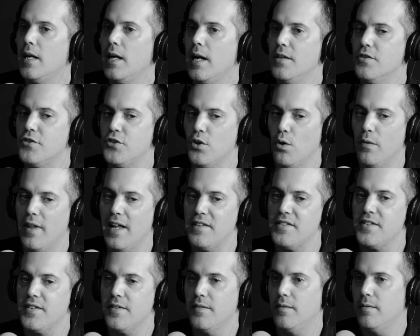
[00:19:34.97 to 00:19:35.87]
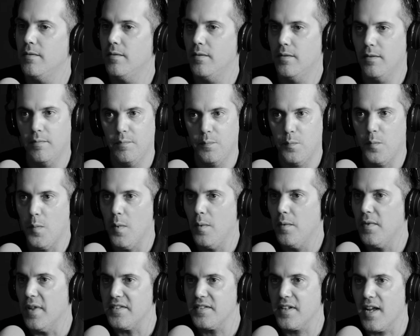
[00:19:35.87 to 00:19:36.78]
And so that's
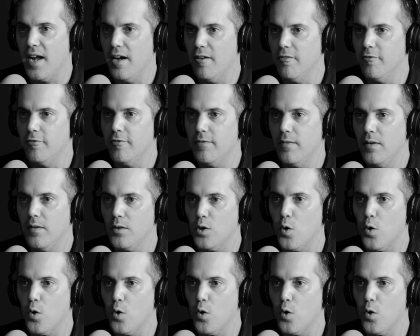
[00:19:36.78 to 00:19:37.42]
kind of